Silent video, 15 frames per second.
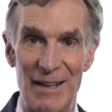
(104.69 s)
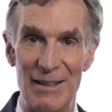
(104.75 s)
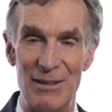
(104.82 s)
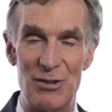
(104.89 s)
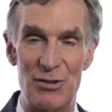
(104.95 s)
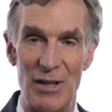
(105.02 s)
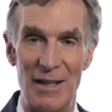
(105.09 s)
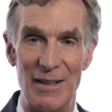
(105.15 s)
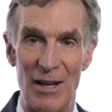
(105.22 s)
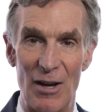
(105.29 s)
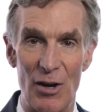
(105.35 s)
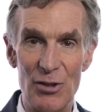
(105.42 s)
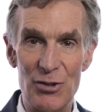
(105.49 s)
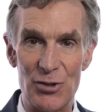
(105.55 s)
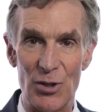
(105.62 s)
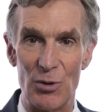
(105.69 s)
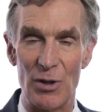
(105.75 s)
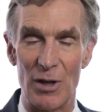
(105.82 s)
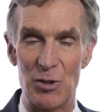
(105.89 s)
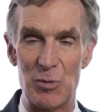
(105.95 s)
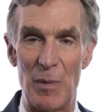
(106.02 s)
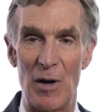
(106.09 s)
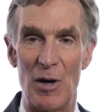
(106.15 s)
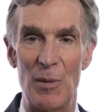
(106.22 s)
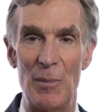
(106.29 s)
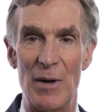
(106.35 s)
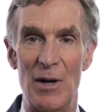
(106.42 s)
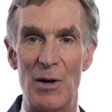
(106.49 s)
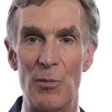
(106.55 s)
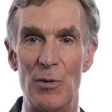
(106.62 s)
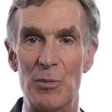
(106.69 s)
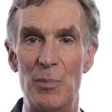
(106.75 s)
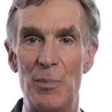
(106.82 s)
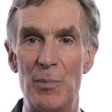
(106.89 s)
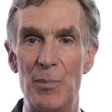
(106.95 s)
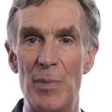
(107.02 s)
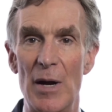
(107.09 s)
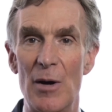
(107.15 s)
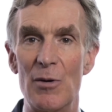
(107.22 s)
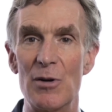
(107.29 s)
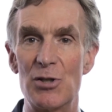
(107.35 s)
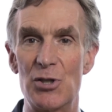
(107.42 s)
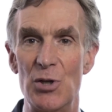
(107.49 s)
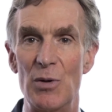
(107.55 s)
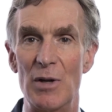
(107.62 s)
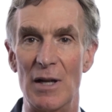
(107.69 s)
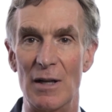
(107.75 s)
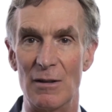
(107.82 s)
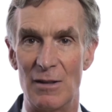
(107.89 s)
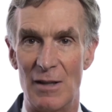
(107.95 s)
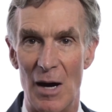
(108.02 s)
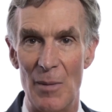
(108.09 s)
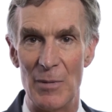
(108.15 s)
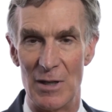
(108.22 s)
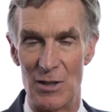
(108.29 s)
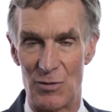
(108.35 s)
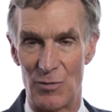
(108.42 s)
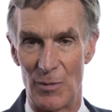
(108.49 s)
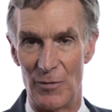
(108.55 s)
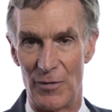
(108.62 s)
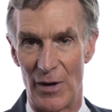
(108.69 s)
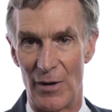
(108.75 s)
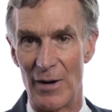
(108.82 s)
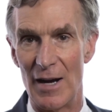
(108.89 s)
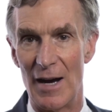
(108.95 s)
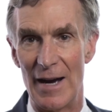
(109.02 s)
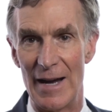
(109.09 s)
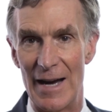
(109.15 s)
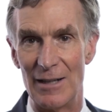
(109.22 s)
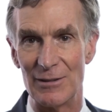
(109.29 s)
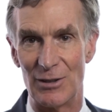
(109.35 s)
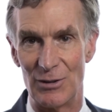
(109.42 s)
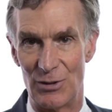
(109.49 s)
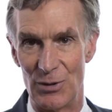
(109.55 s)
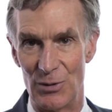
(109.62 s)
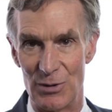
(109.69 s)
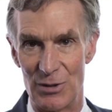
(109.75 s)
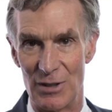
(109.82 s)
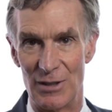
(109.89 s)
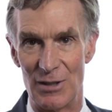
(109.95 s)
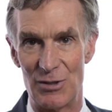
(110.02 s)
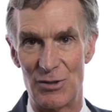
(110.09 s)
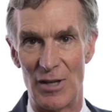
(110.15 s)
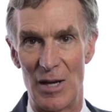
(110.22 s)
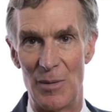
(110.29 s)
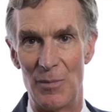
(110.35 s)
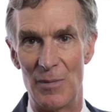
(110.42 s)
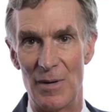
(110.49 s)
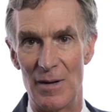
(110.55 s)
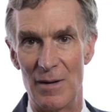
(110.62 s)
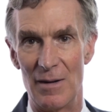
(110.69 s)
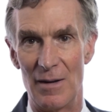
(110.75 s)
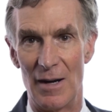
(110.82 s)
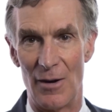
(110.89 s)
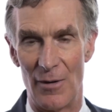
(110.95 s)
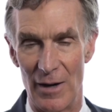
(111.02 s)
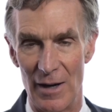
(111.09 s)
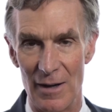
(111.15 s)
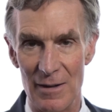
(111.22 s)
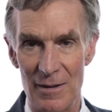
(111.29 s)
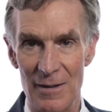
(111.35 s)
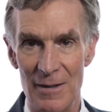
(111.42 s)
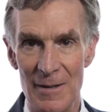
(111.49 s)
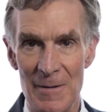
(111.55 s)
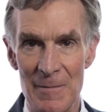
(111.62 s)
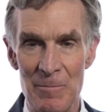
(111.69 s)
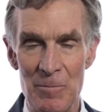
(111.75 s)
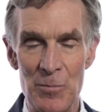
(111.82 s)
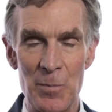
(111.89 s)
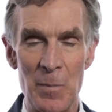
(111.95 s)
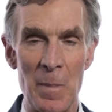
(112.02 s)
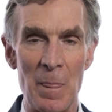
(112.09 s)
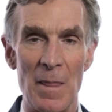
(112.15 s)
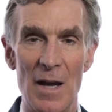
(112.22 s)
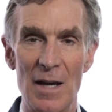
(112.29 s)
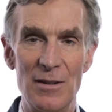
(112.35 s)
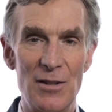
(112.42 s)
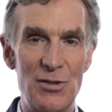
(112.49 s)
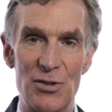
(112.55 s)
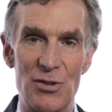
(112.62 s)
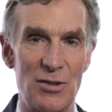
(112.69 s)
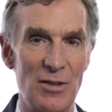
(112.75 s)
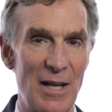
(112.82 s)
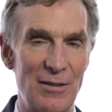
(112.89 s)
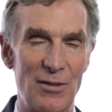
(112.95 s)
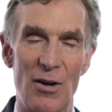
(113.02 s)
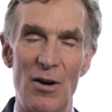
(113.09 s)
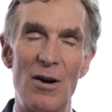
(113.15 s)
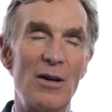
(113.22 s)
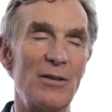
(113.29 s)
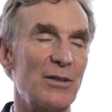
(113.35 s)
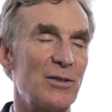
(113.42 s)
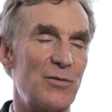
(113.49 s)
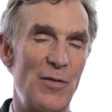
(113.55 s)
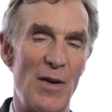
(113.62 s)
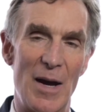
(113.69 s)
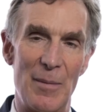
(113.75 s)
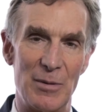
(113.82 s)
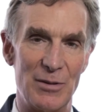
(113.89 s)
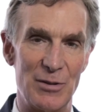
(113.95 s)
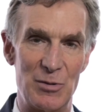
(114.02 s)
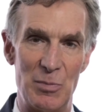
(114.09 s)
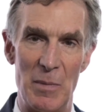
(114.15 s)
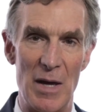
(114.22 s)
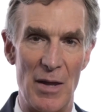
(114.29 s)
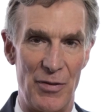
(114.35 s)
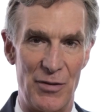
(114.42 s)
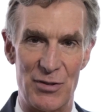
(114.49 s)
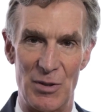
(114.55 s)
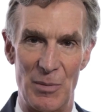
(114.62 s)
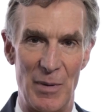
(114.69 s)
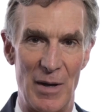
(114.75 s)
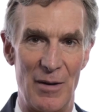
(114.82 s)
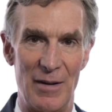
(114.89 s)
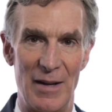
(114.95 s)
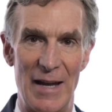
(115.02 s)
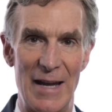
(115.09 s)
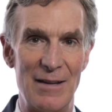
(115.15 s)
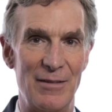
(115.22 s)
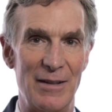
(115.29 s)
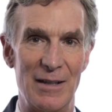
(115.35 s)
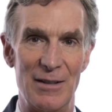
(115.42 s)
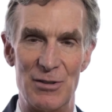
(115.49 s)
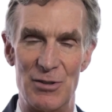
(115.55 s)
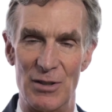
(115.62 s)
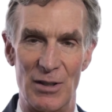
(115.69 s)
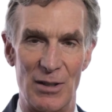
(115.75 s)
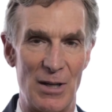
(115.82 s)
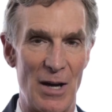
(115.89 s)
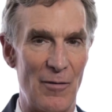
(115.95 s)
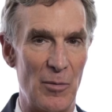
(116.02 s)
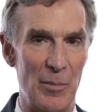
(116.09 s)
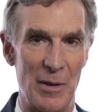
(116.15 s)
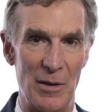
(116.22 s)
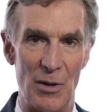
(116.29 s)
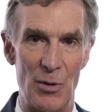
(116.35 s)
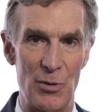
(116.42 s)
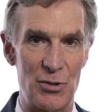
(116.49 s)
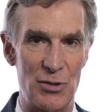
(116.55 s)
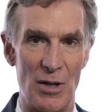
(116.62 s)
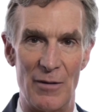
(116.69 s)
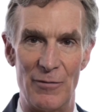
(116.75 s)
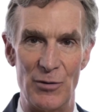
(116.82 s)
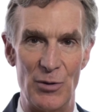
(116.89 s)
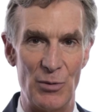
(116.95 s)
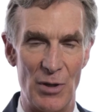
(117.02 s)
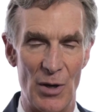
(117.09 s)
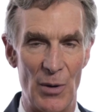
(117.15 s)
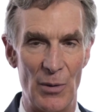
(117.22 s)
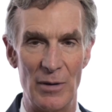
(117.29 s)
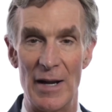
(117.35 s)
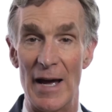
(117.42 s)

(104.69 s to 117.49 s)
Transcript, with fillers: And, and they also experimented with parachuting dummies from very high altitudes in the same area. And this has led to all these fabulous myths about aliens and the government knows stuff you don't.